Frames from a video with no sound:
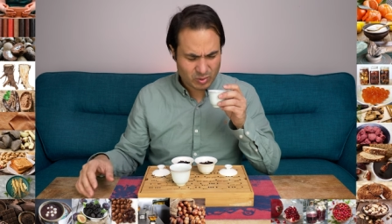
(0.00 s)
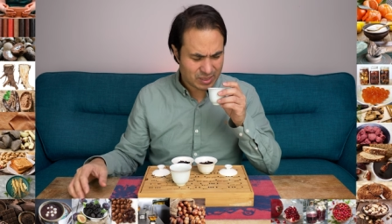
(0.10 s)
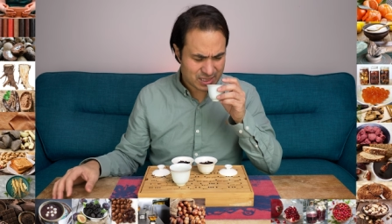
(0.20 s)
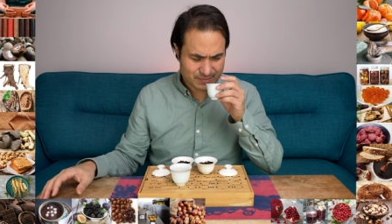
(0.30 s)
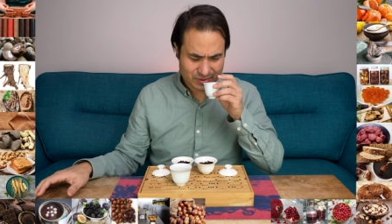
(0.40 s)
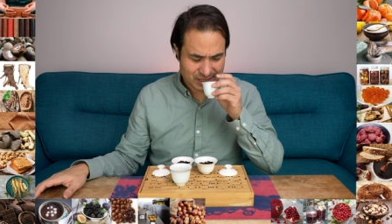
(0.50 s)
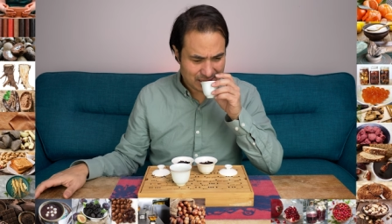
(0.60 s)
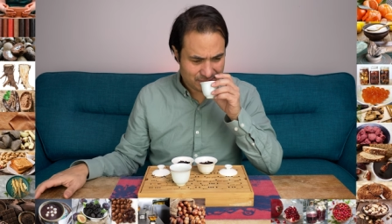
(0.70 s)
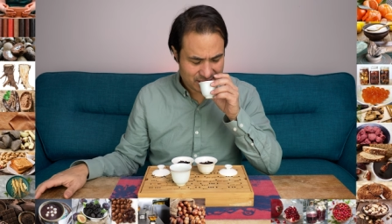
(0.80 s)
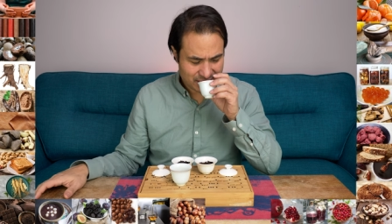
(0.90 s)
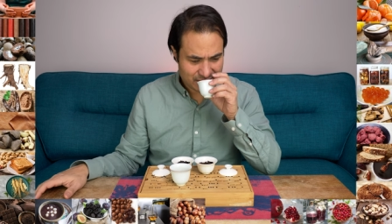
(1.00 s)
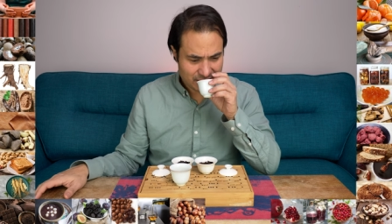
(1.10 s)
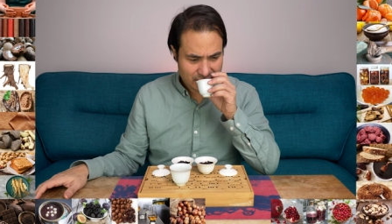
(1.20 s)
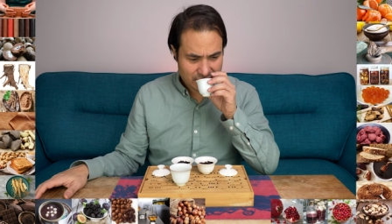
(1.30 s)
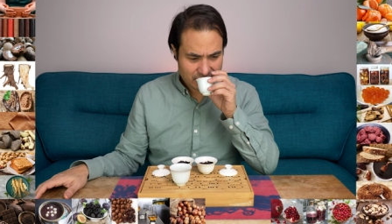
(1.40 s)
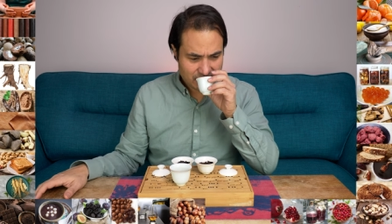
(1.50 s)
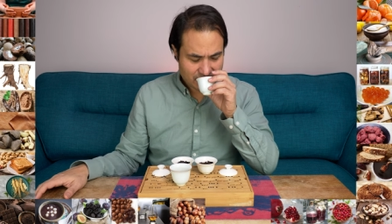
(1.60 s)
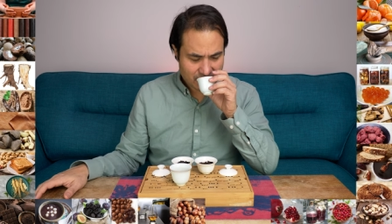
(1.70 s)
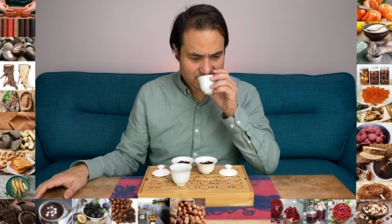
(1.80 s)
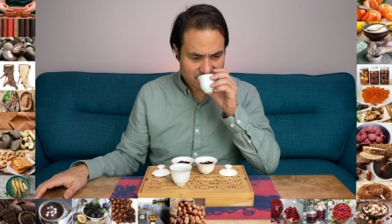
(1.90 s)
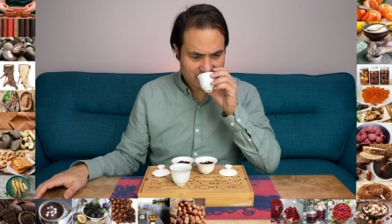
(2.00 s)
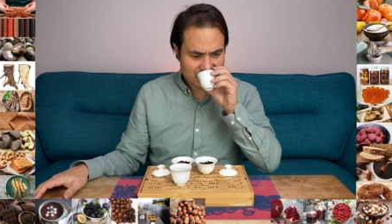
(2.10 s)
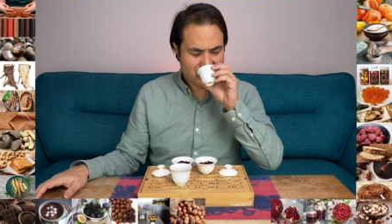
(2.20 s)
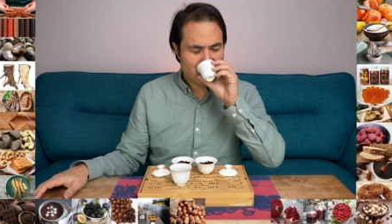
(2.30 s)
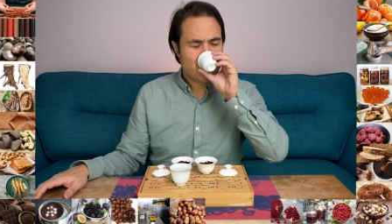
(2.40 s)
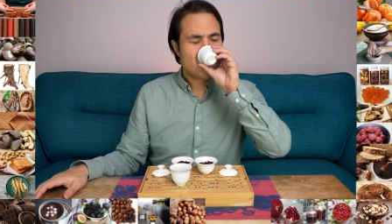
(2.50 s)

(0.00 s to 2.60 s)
quickly smell the empty cups again.